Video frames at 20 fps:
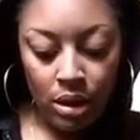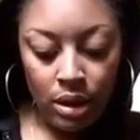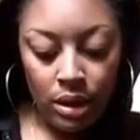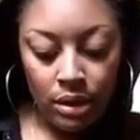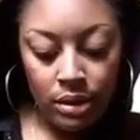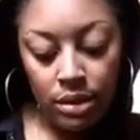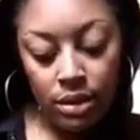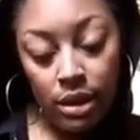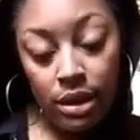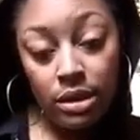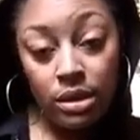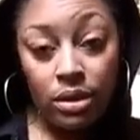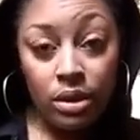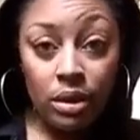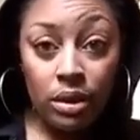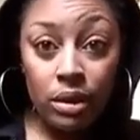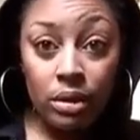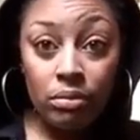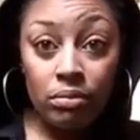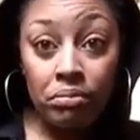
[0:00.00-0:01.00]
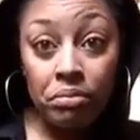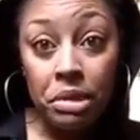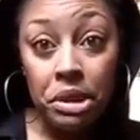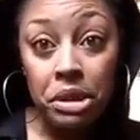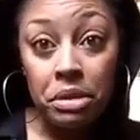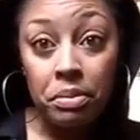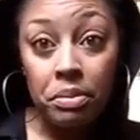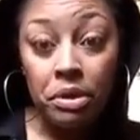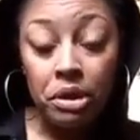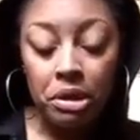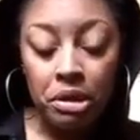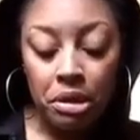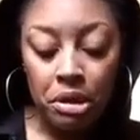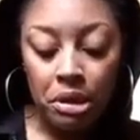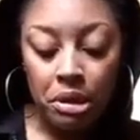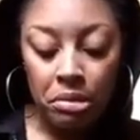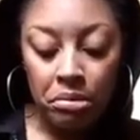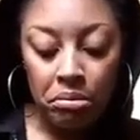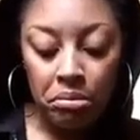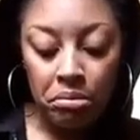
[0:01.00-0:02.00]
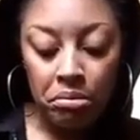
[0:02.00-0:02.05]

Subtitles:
so that's pretty good